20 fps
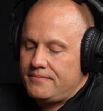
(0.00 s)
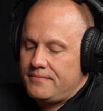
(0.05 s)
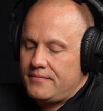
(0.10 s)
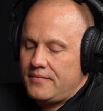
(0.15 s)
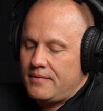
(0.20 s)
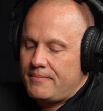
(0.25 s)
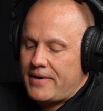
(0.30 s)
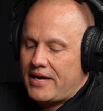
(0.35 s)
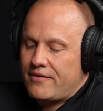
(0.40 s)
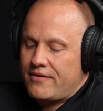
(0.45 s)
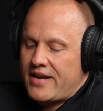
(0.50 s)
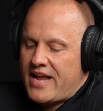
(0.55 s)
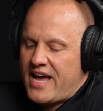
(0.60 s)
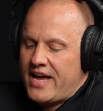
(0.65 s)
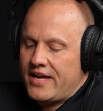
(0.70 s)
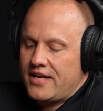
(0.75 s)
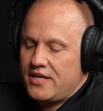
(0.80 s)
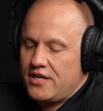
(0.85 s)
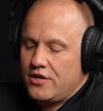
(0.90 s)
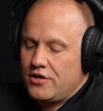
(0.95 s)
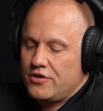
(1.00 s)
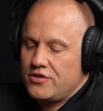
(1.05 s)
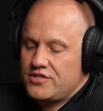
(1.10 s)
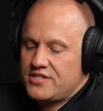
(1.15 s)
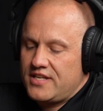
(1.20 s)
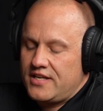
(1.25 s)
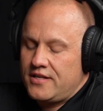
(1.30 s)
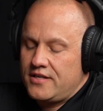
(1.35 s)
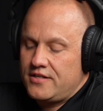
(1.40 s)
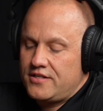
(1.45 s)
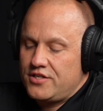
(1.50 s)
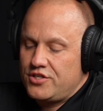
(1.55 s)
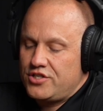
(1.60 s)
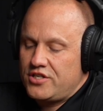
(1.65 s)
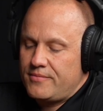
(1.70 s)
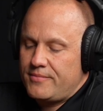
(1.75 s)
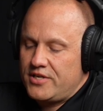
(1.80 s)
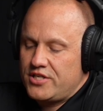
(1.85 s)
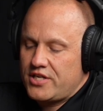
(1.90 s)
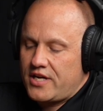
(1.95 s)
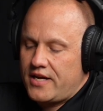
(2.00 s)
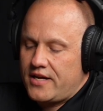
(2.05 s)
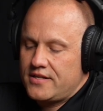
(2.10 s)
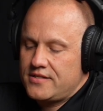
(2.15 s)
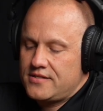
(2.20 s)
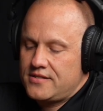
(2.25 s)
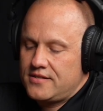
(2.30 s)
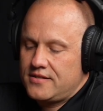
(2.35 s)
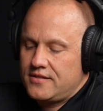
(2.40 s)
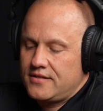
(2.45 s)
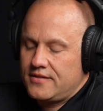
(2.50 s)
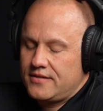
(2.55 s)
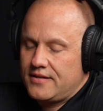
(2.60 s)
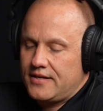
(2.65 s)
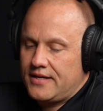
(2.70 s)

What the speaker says: About 9 years into Jimmy John's,